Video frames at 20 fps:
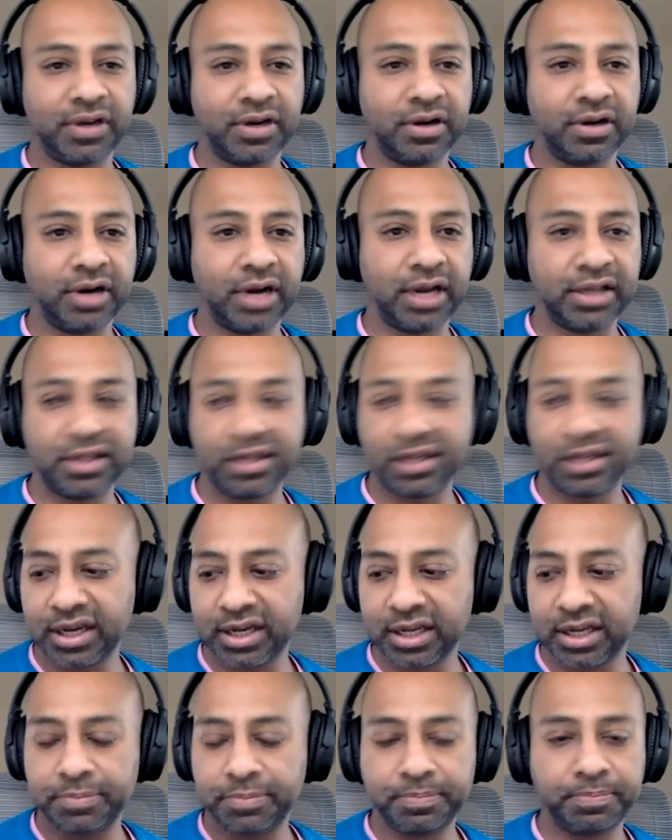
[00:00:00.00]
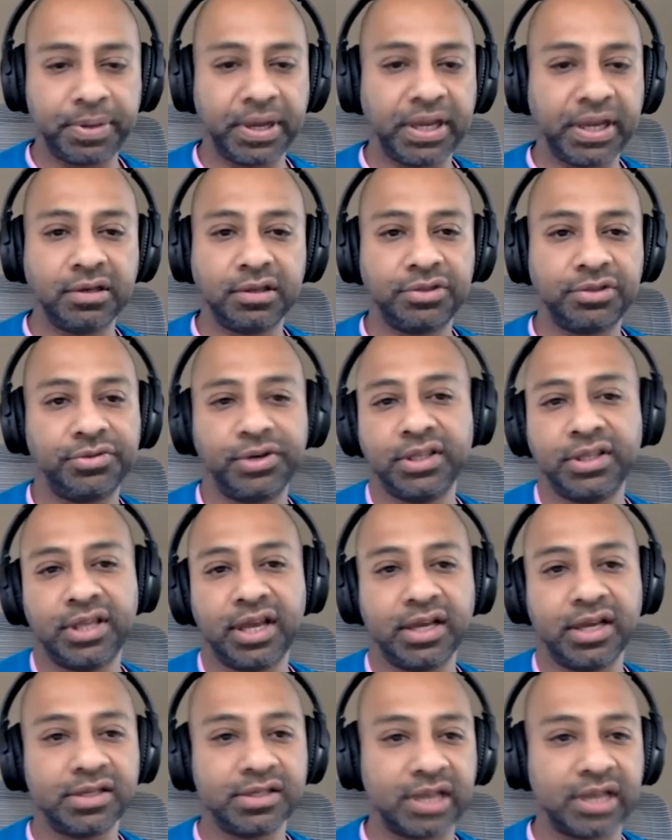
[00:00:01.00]
figure. I think I can paint 3
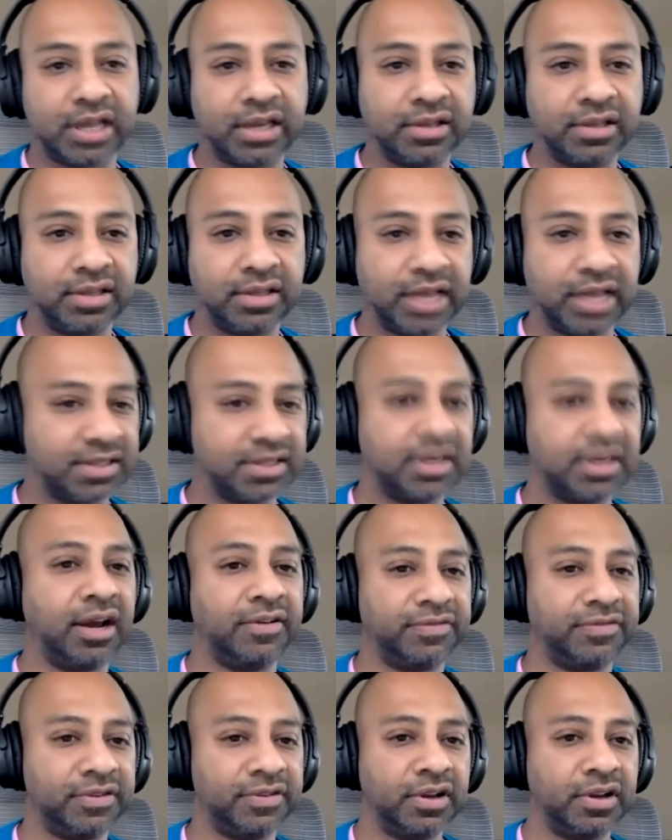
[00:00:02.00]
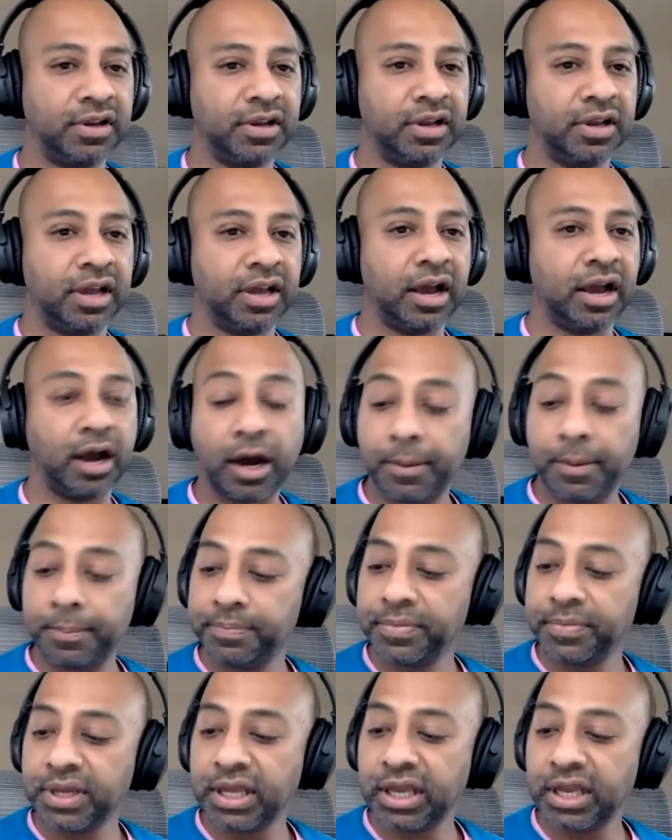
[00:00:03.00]
things and that's enough.
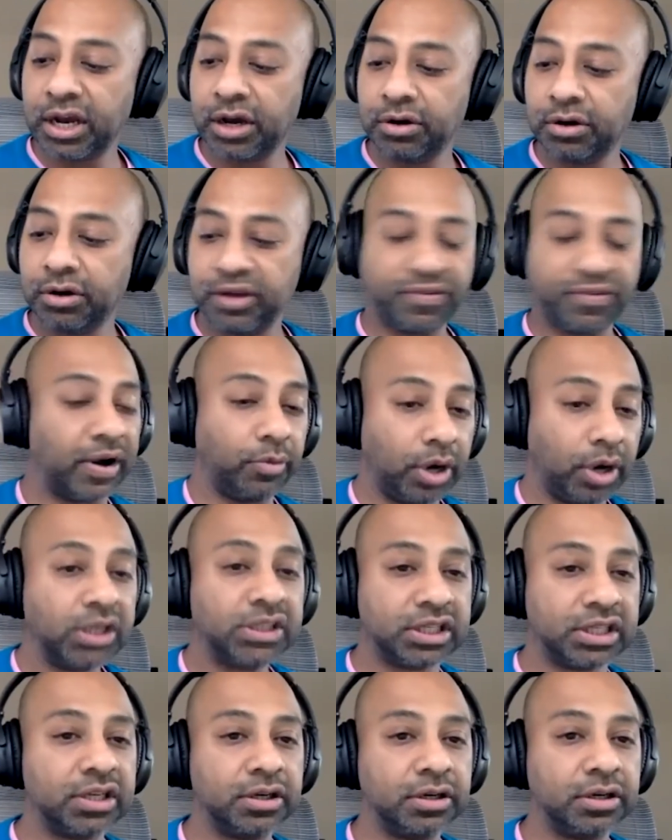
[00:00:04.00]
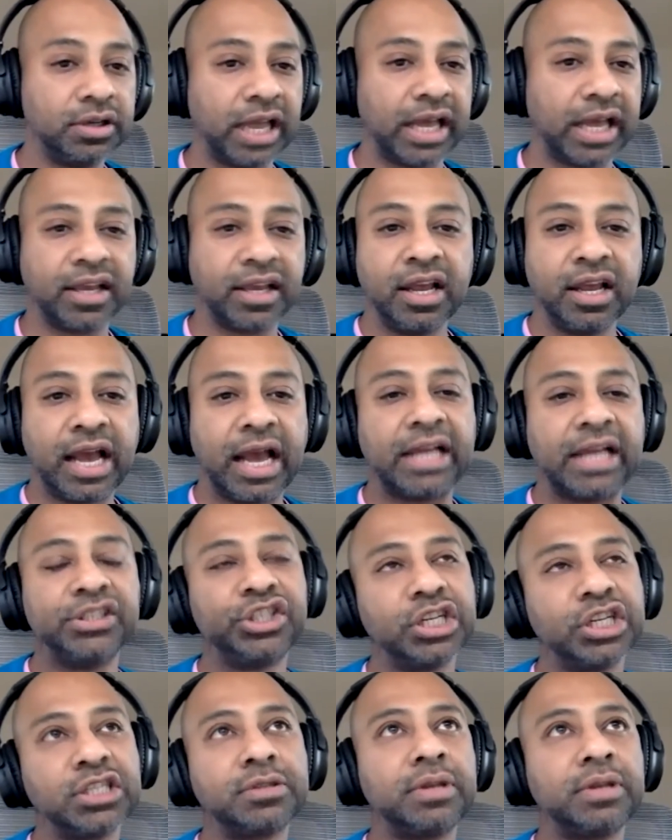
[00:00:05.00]
If I want to, like,
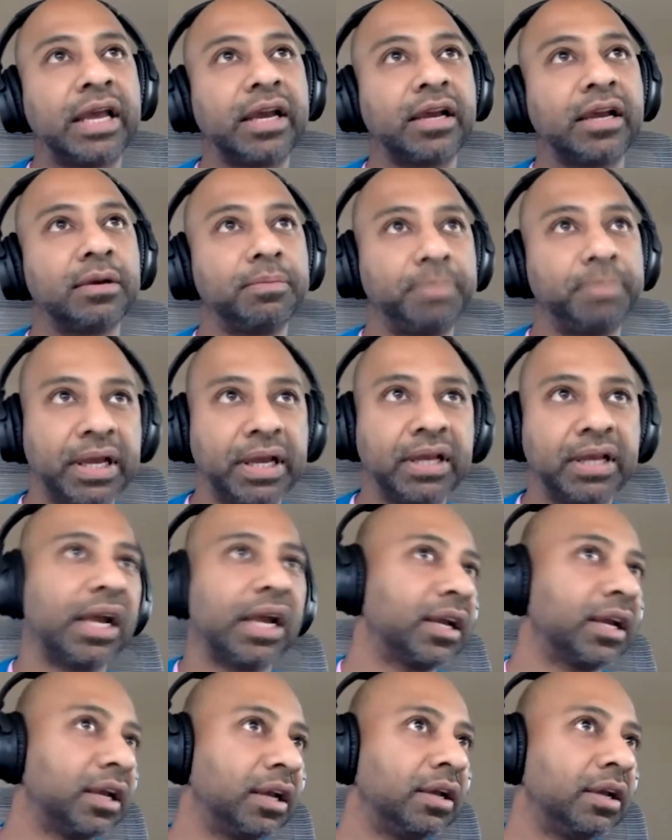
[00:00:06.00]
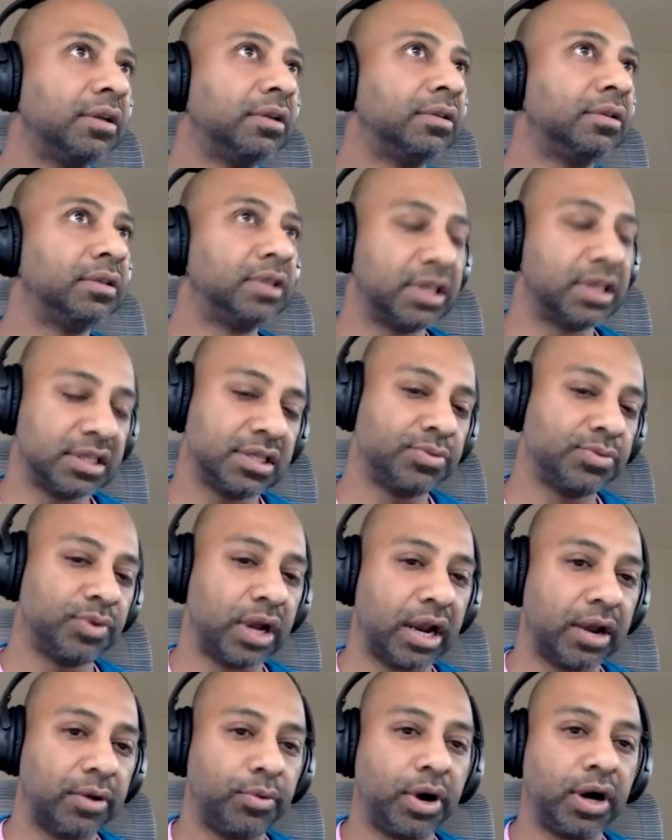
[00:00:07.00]
and just like being like, this is
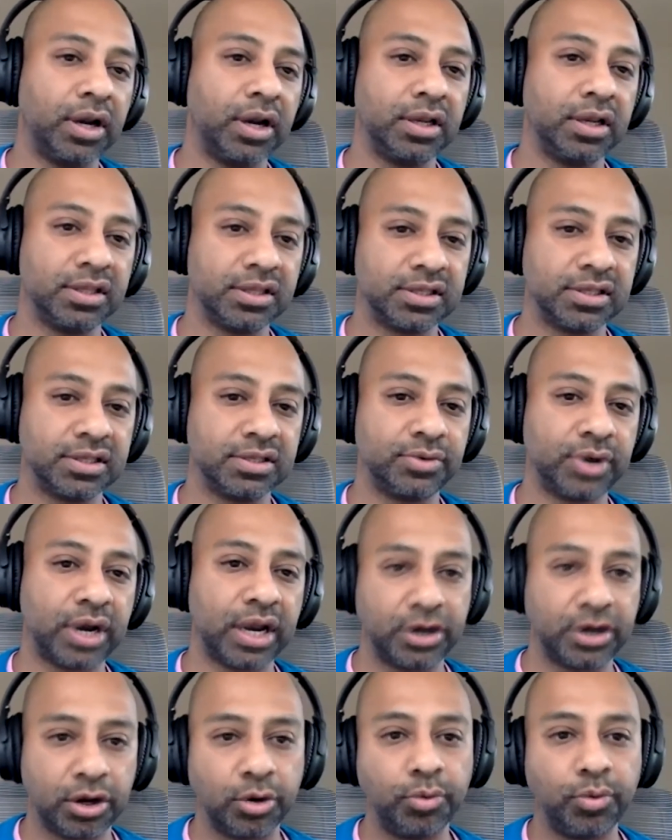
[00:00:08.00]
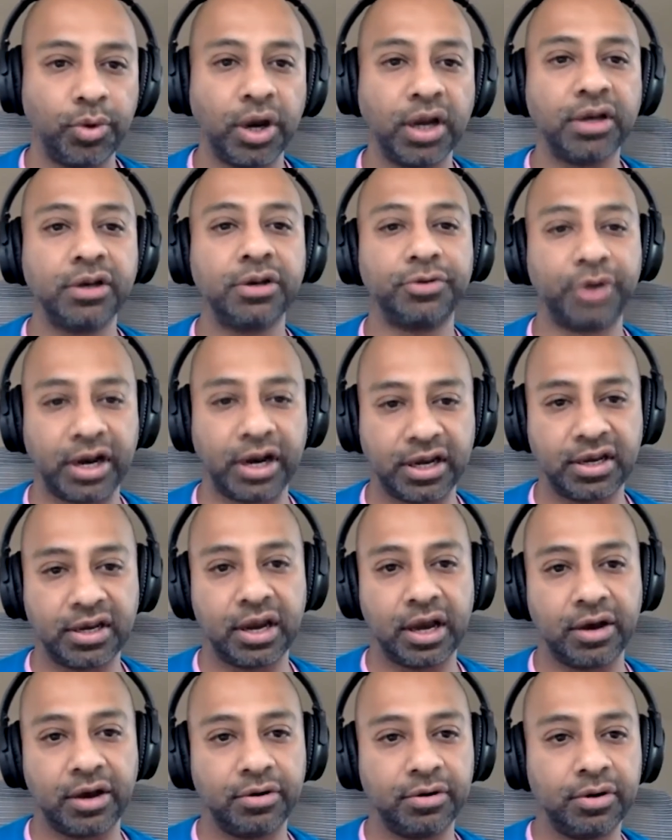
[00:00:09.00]
what I want, this is what I don't want right
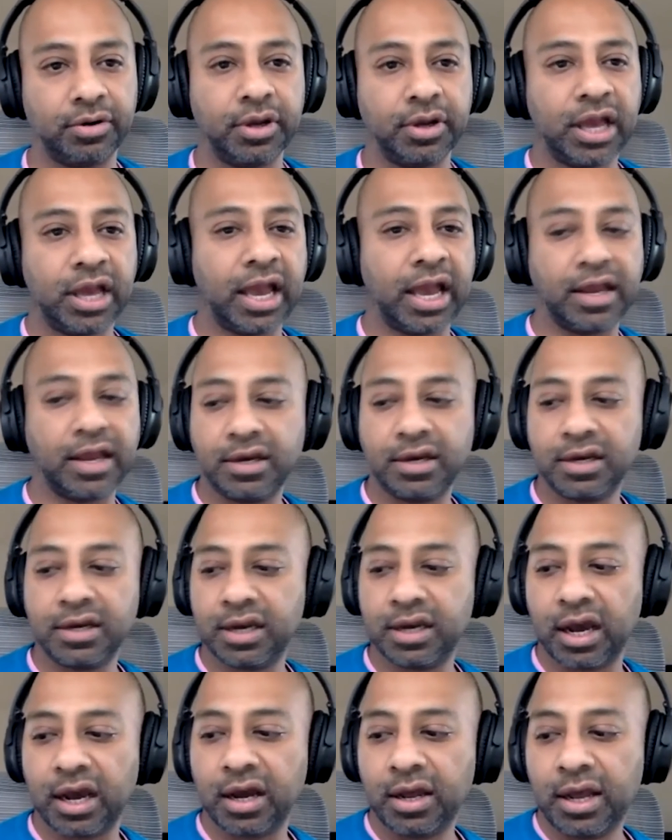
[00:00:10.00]
now. And